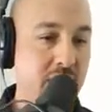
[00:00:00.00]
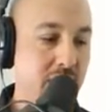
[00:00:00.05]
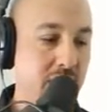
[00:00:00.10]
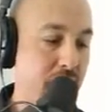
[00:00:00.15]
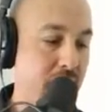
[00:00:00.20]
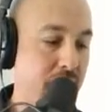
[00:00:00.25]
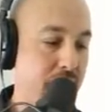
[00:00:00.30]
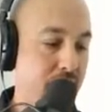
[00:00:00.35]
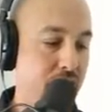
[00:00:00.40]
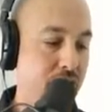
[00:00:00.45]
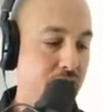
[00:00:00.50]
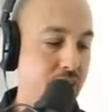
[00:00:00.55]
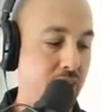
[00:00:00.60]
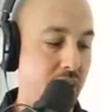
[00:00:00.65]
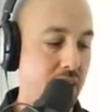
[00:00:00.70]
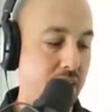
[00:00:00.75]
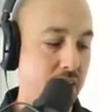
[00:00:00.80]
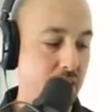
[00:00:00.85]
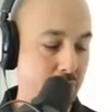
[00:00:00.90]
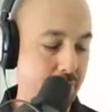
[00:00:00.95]
of the
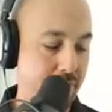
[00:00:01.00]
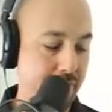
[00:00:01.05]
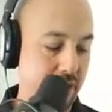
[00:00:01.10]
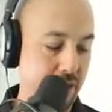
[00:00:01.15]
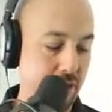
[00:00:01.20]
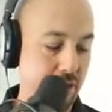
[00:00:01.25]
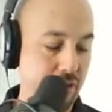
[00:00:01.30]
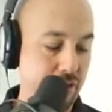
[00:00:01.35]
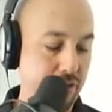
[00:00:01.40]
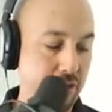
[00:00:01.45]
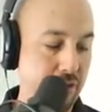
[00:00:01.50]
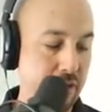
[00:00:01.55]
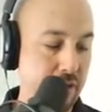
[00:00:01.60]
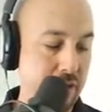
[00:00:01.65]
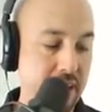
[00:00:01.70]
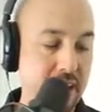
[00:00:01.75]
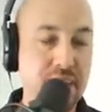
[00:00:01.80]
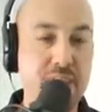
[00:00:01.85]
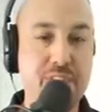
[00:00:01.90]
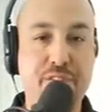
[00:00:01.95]
Chicago Bears.
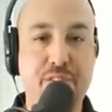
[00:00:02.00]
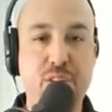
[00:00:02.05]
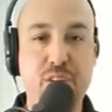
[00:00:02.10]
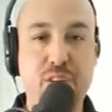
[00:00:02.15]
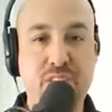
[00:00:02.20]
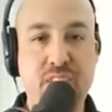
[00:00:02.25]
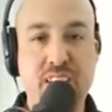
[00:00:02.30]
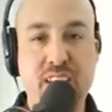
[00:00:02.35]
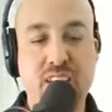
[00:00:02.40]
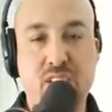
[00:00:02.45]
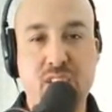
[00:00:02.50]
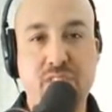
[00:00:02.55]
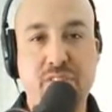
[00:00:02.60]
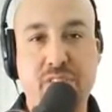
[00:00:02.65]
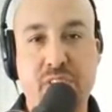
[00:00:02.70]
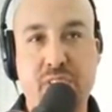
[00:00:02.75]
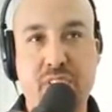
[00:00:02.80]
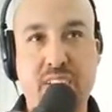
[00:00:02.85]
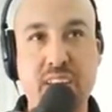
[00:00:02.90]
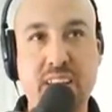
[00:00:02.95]
And at first it didn't
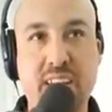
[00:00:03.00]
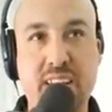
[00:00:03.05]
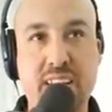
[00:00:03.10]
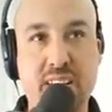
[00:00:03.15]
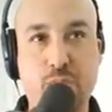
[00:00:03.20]
look very good,